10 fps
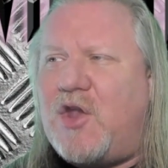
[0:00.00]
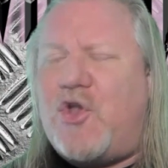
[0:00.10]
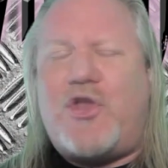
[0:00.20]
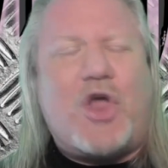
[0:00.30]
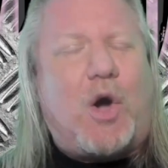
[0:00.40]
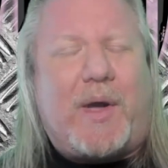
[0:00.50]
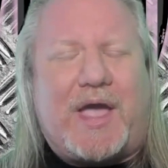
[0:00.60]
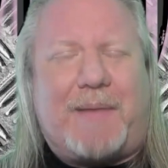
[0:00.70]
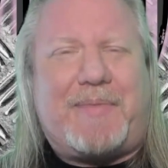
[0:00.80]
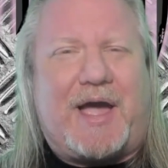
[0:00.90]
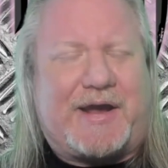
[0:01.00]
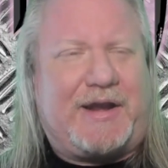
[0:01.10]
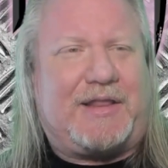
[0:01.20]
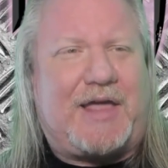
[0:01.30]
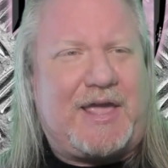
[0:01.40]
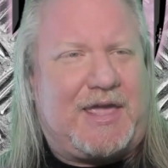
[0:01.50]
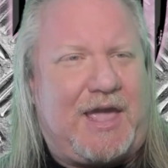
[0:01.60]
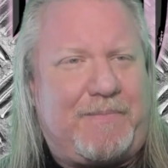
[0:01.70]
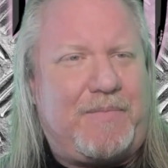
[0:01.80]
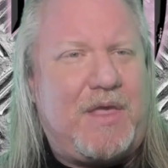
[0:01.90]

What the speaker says: knowing I'm not going to like it?